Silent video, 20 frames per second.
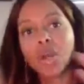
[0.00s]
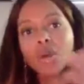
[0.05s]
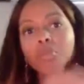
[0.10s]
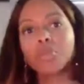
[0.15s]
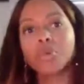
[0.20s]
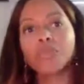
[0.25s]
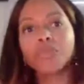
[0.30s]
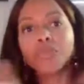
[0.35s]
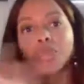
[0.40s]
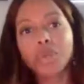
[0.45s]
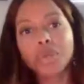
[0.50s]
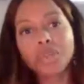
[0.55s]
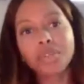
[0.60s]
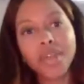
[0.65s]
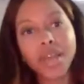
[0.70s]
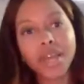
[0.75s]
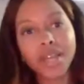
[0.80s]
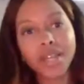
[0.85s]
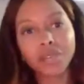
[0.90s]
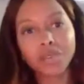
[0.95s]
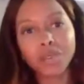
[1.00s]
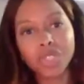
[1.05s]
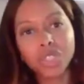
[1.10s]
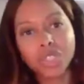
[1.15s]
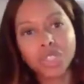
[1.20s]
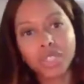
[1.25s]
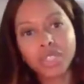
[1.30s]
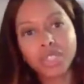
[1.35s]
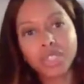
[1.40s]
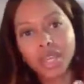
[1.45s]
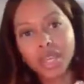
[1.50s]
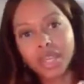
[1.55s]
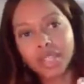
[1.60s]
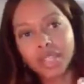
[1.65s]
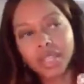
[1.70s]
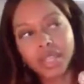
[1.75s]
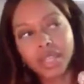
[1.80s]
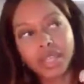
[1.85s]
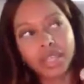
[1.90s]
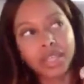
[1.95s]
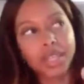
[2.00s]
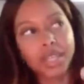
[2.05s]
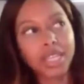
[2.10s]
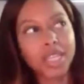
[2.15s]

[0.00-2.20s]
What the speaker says: Before, it was just kind of like an